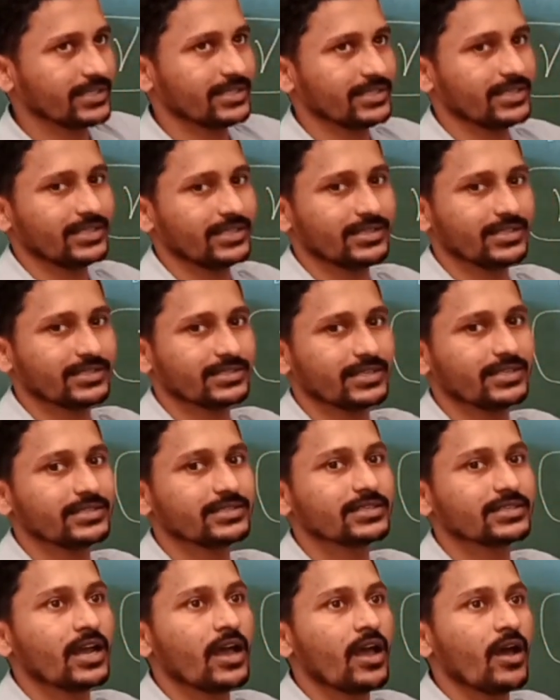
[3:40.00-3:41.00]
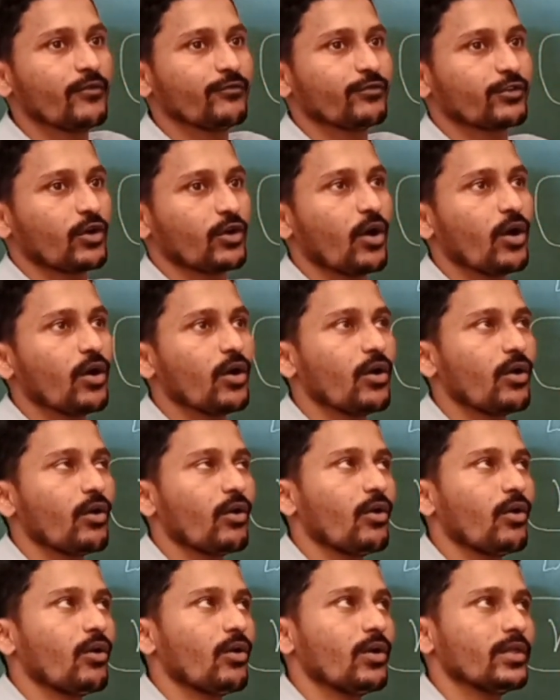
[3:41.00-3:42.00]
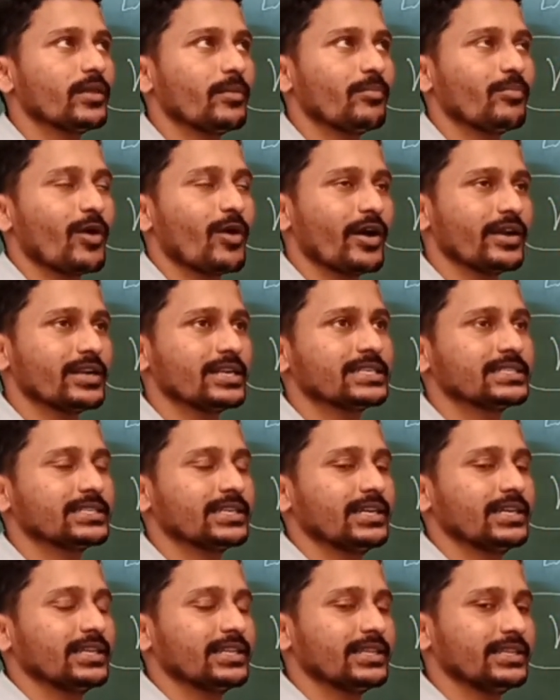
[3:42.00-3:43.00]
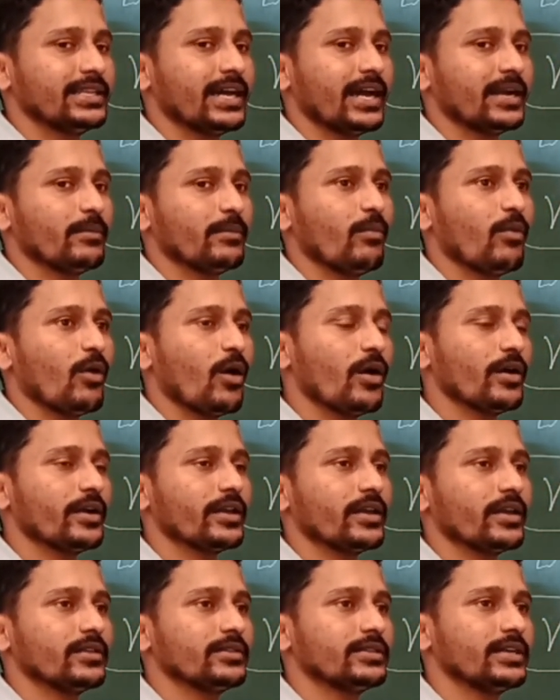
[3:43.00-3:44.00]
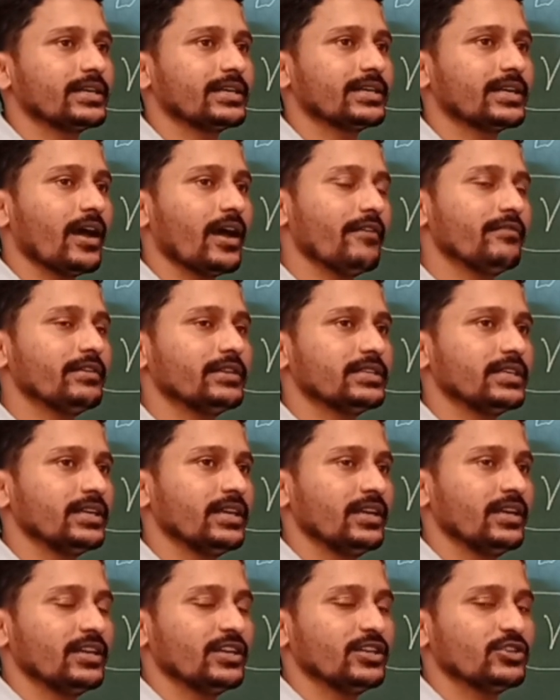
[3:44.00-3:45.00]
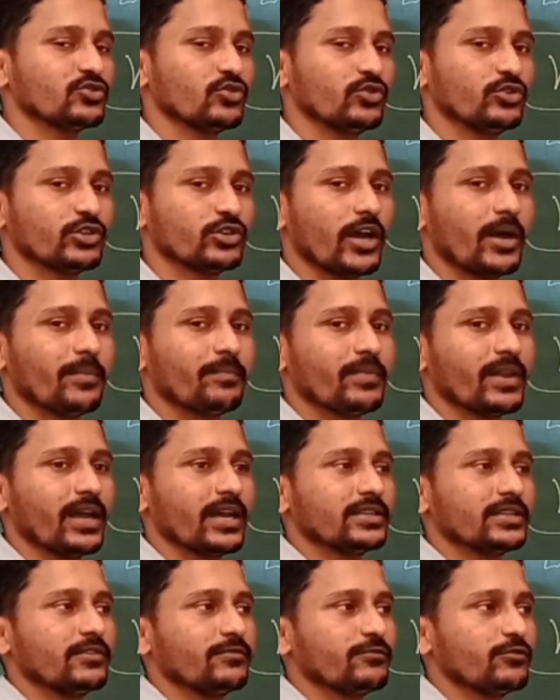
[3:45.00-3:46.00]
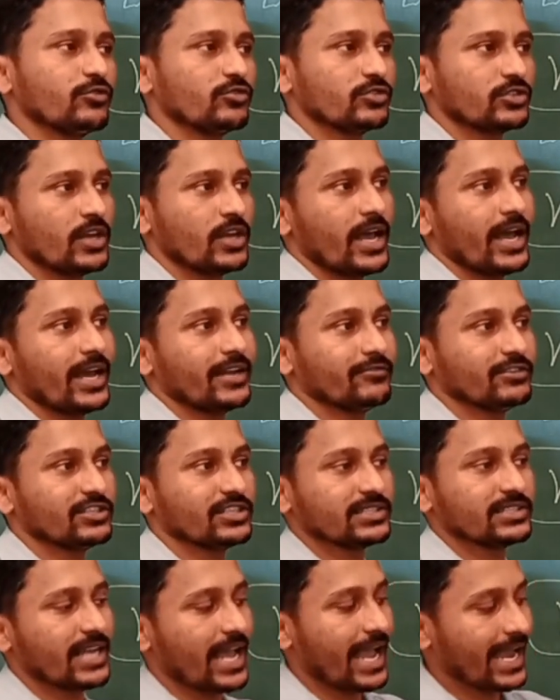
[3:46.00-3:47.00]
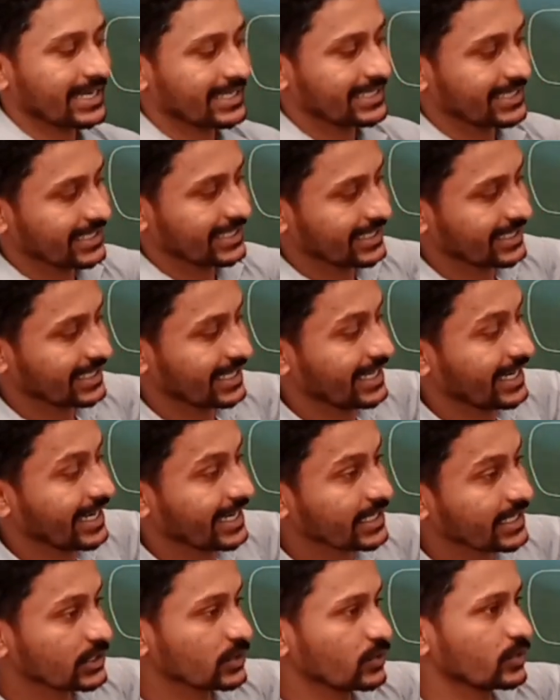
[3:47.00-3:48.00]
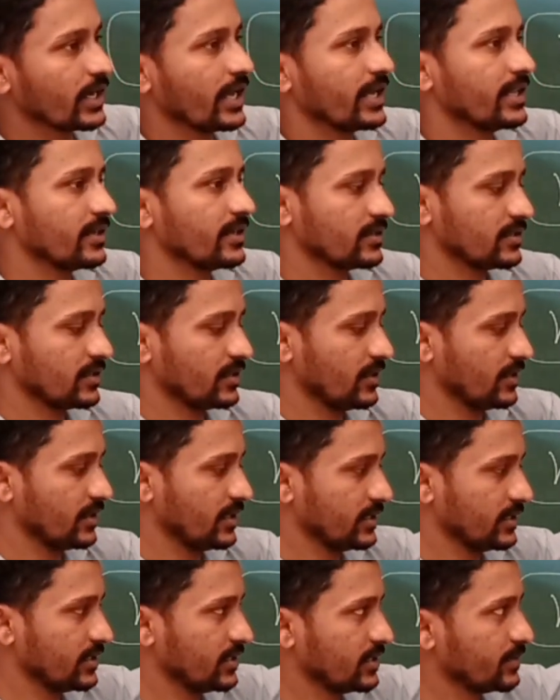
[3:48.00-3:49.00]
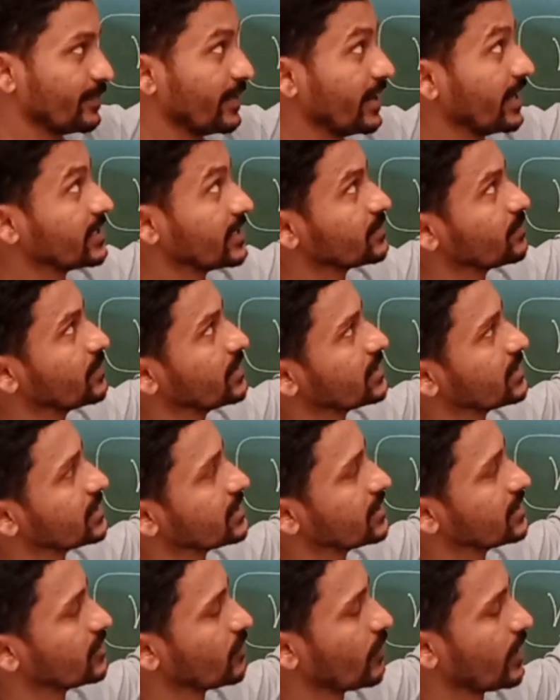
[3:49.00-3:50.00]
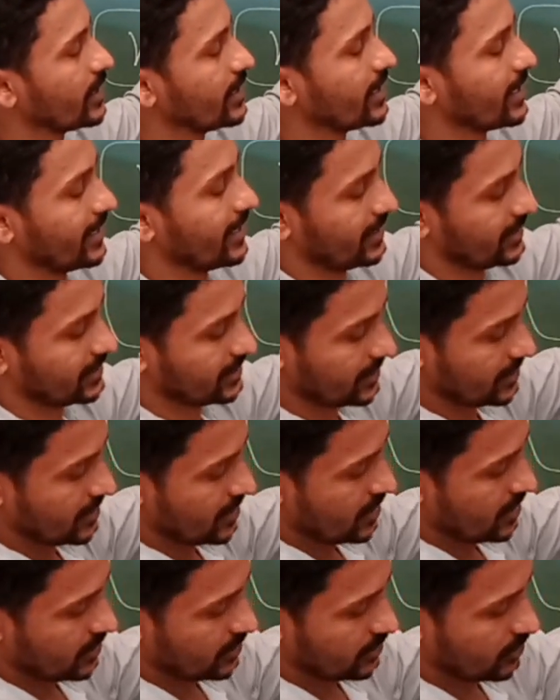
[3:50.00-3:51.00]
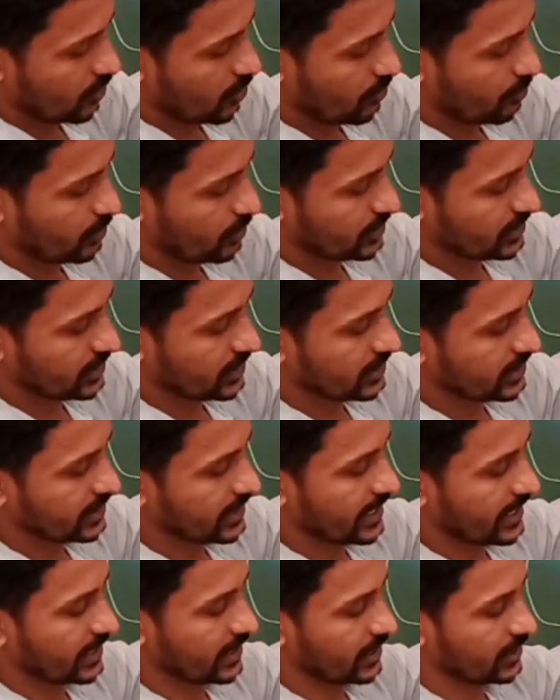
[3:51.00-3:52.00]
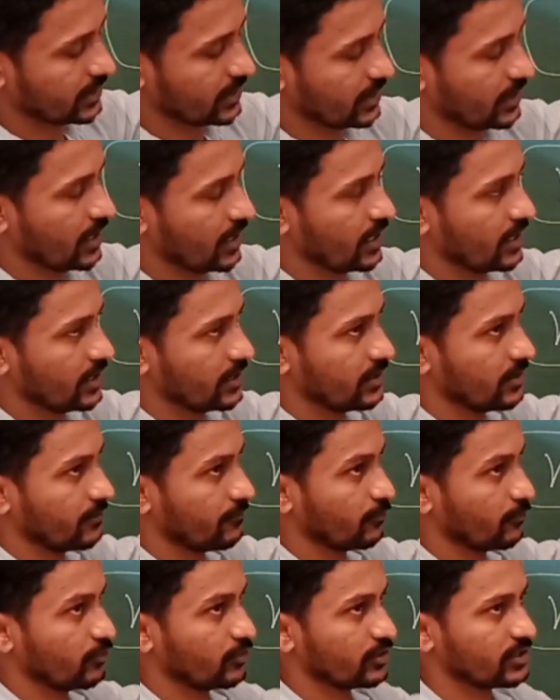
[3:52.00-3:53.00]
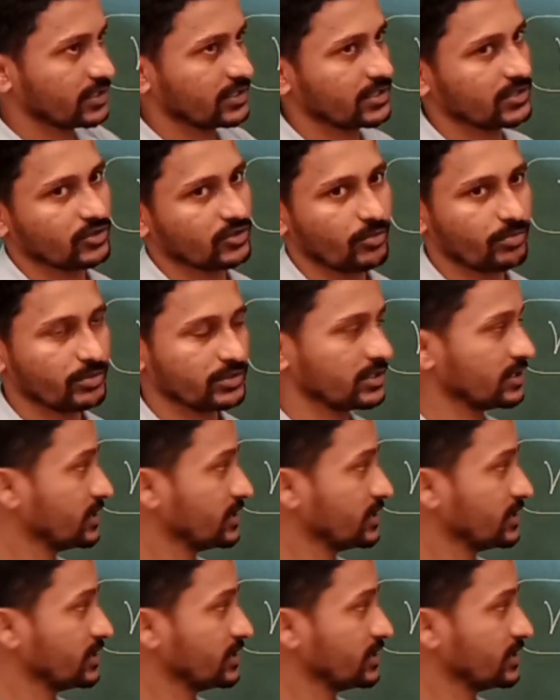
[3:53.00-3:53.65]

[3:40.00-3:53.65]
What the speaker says: in the sense for all the points that body, that gravity is going to apply the force and which is acting in the negative direction. The displacement is in the one direction, the opposite direction, the force is in the opposite